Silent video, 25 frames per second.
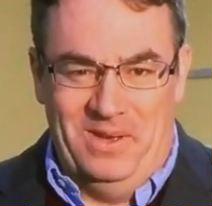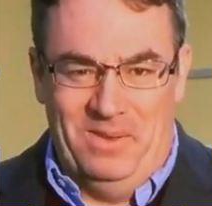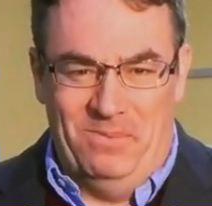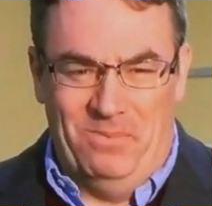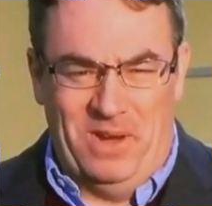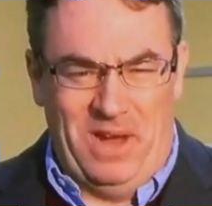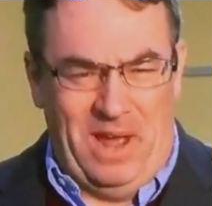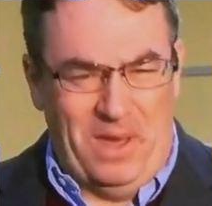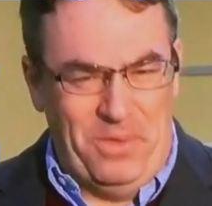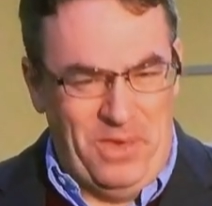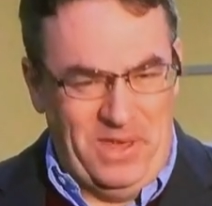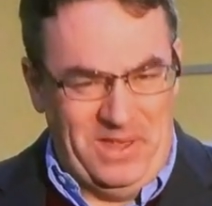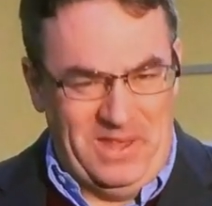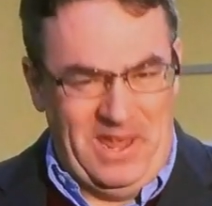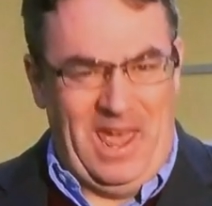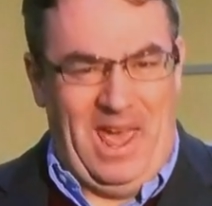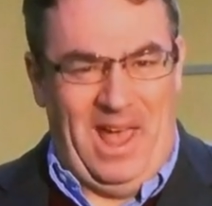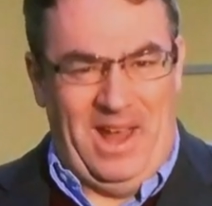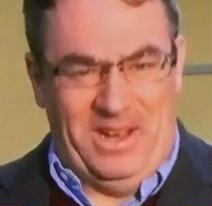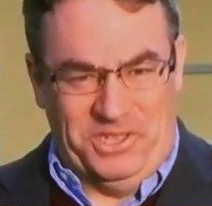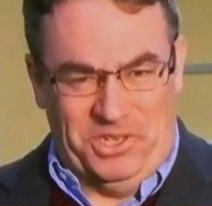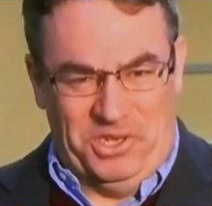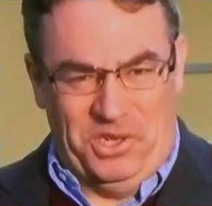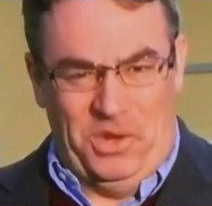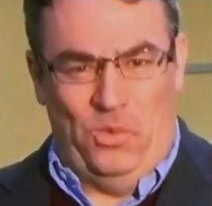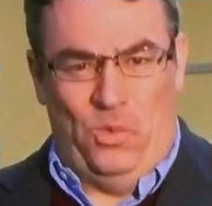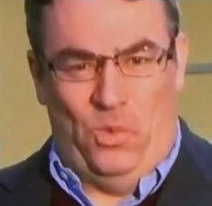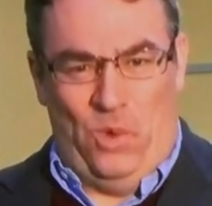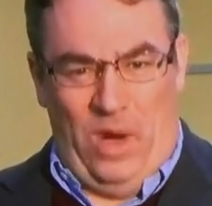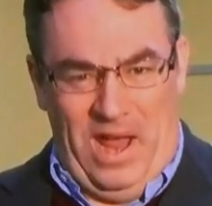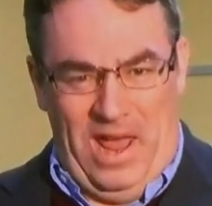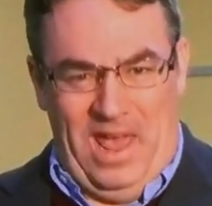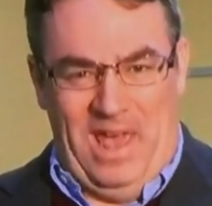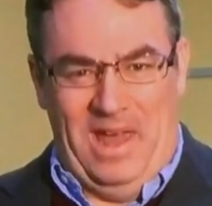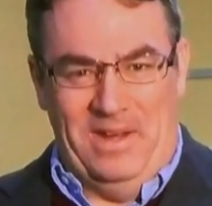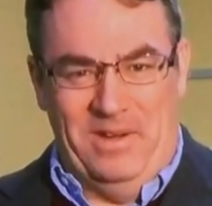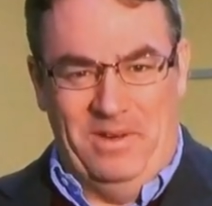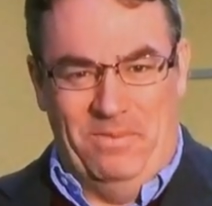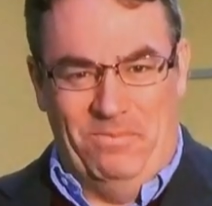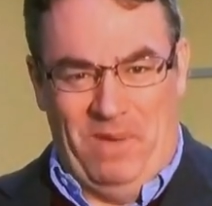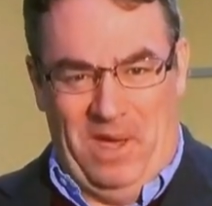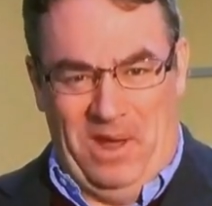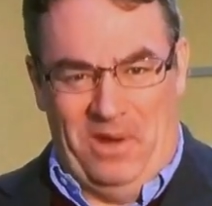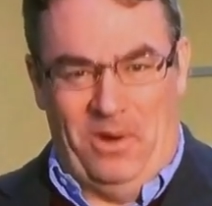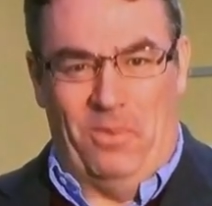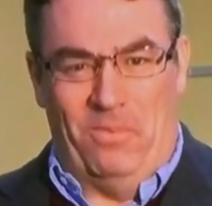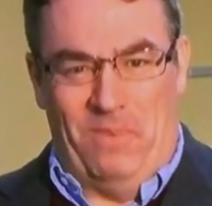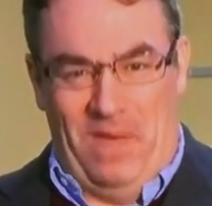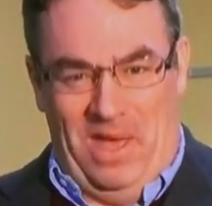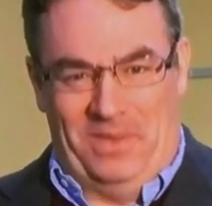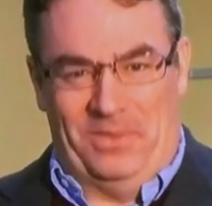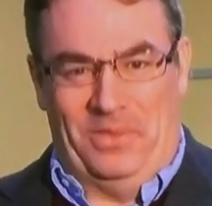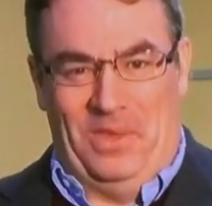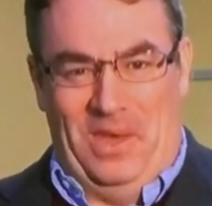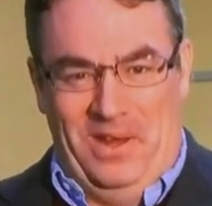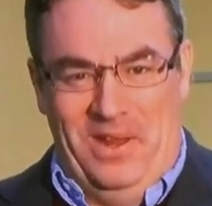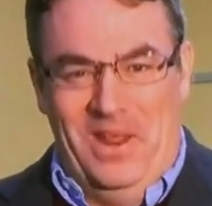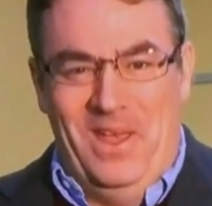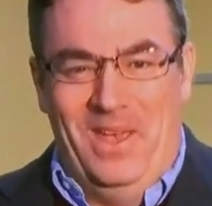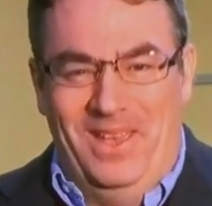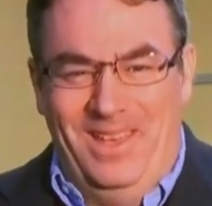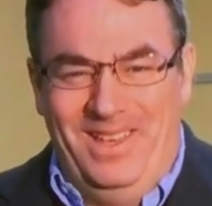But I think they actually ran better back then.